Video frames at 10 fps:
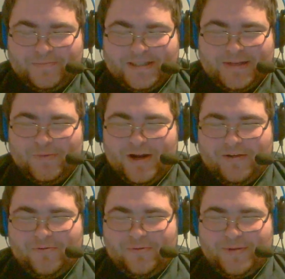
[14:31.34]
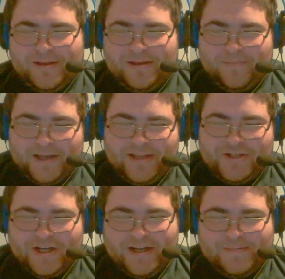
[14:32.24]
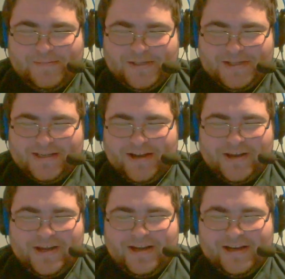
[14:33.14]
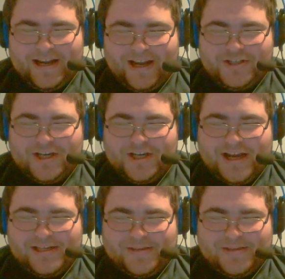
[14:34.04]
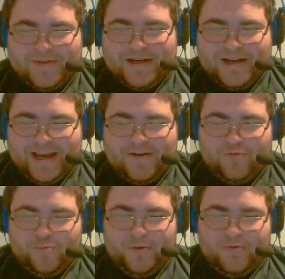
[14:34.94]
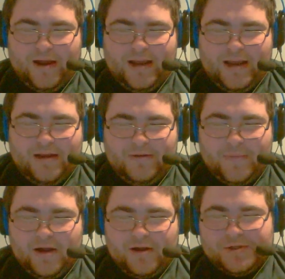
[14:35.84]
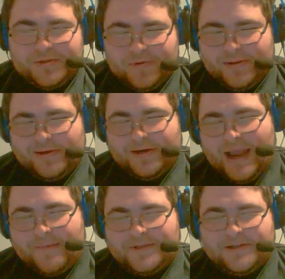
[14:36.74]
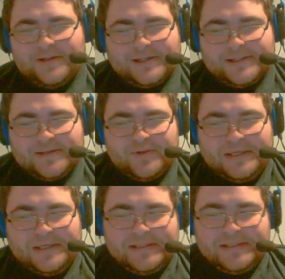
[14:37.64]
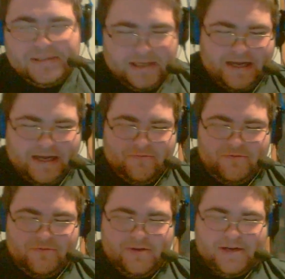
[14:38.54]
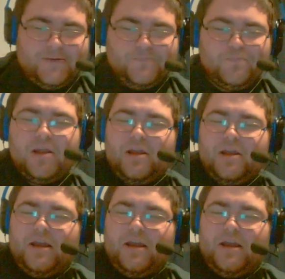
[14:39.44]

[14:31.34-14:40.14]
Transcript: Team Raw would be Mickie James, Natalya, Nia Jax, Tamina, and Ruby Riott, also with their captain Alexa Bliss at ringside.